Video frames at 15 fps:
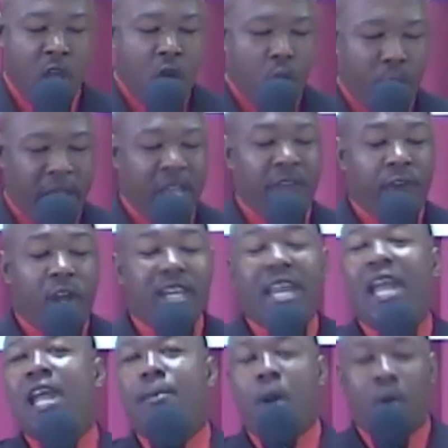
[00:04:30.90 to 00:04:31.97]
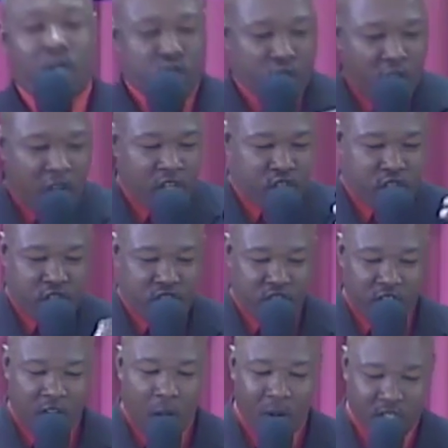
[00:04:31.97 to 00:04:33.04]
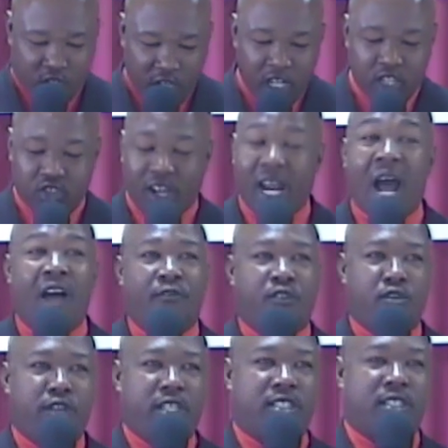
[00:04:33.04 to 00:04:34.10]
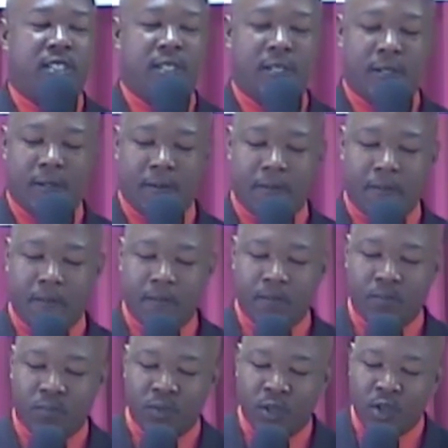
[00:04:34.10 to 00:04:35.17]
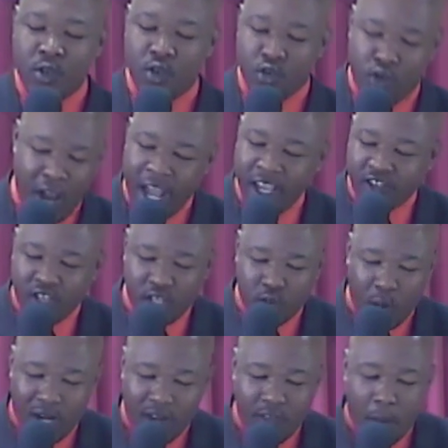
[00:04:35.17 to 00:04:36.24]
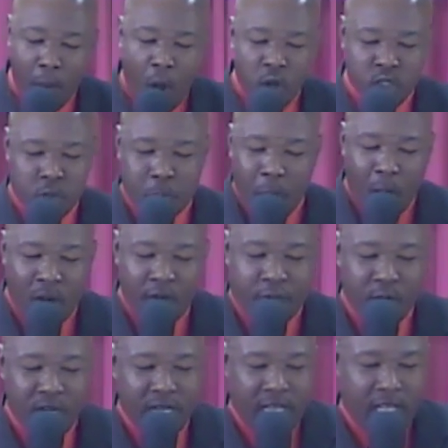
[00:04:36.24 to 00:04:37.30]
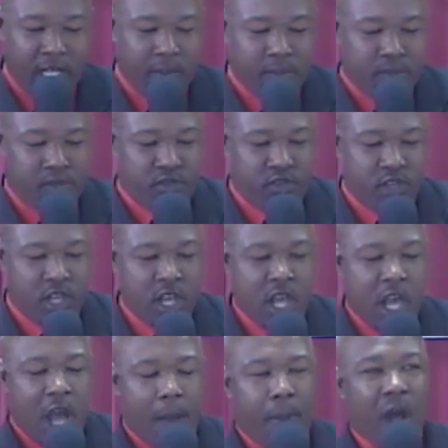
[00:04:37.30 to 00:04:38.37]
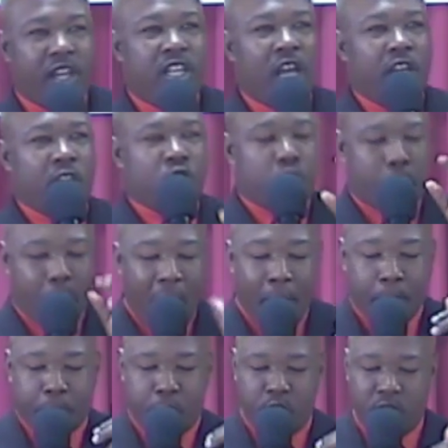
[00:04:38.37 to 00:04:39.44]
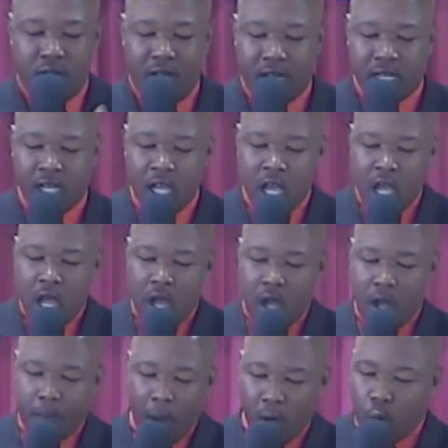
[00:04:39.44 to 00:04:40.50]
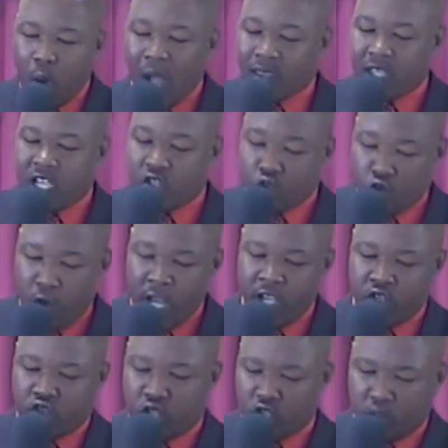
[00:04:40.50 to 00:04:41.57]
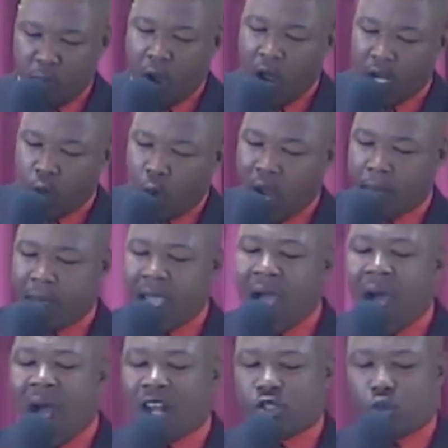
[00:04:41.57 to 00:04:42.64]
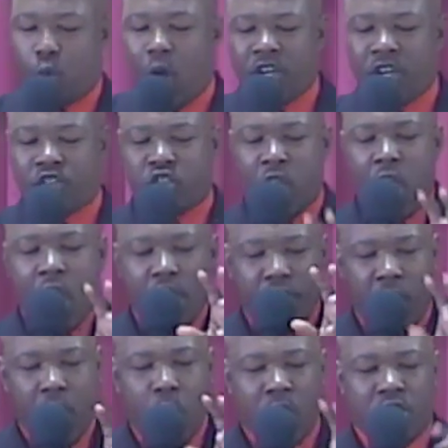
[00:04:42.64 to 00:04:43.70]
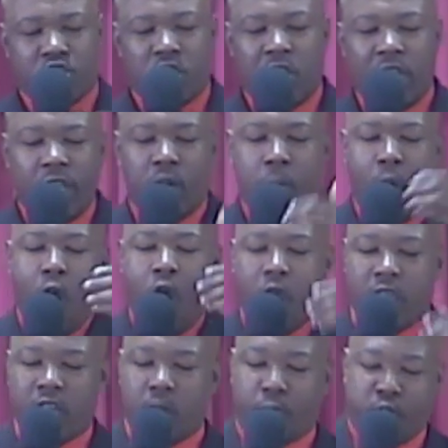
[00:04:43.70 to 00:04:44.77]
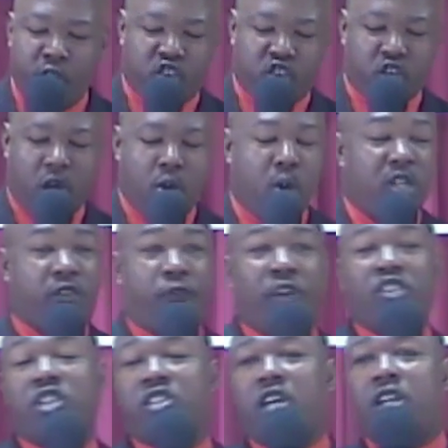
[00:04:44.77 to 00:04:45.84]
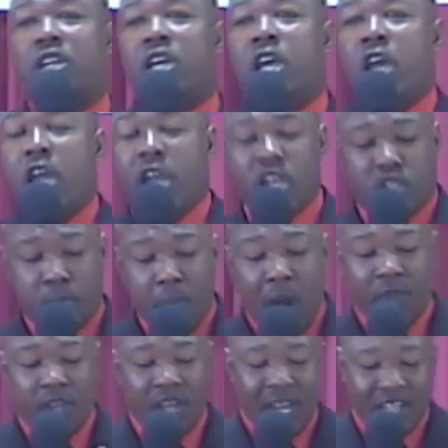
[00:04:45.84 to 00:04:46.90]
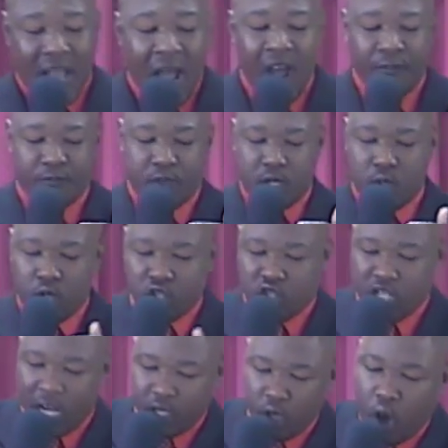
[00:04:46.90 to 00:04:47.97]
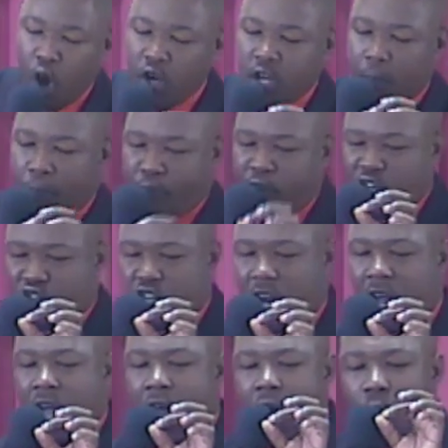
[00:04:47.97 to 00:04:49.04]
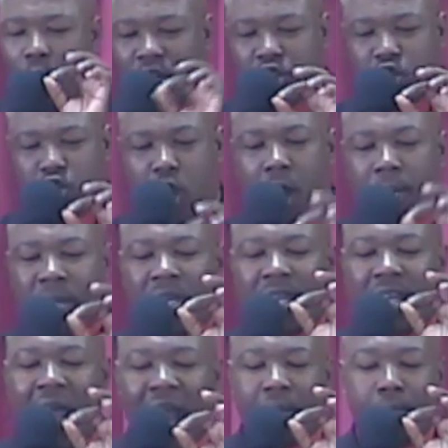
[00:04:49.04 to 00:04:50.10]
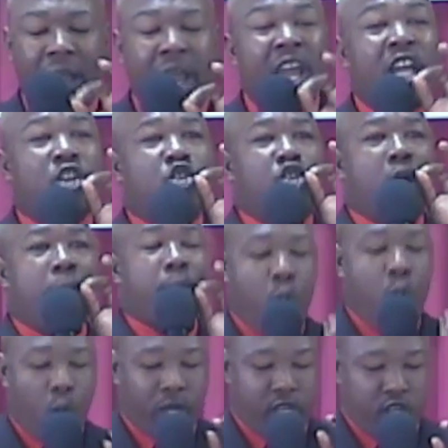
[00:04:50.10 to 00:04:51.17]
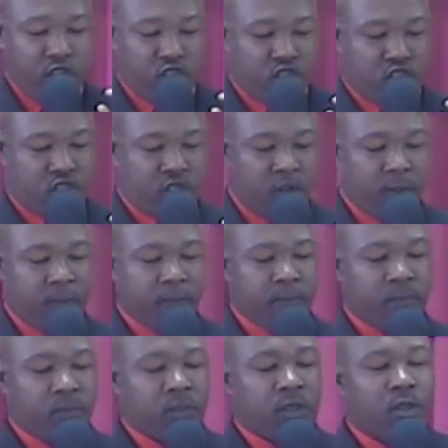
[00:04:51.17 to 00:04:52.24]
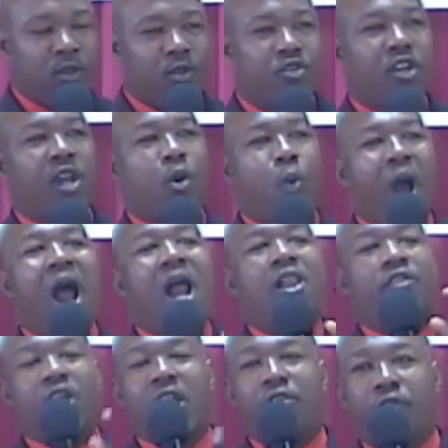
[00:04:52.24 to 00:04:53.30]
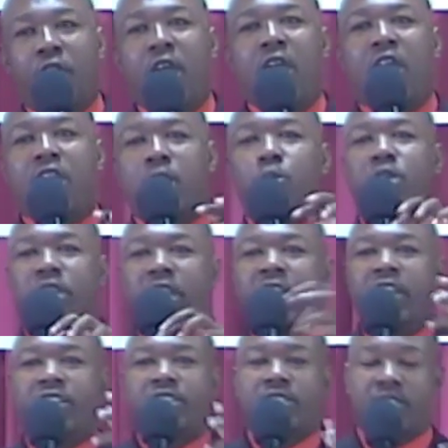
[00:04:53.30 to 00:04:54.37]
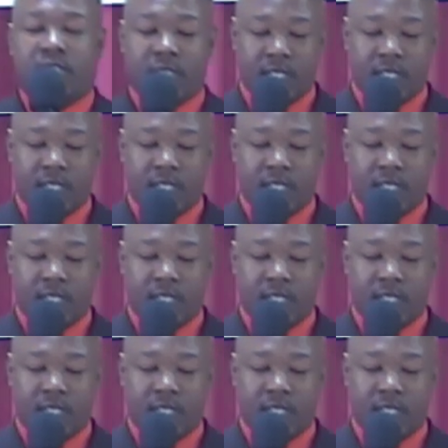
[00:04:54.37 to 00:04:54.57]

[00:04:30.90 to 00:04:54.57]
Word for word: we even name our churches and our children after it. Grace is one of the most powerful names, but yet it's popular. And uh, but what is grace this morning? One may ask. Once there was a little boy and a preacher who was visiting his mother that afternoon. She had known the preacher was coming and had made some cookies so that while they're there, they would eat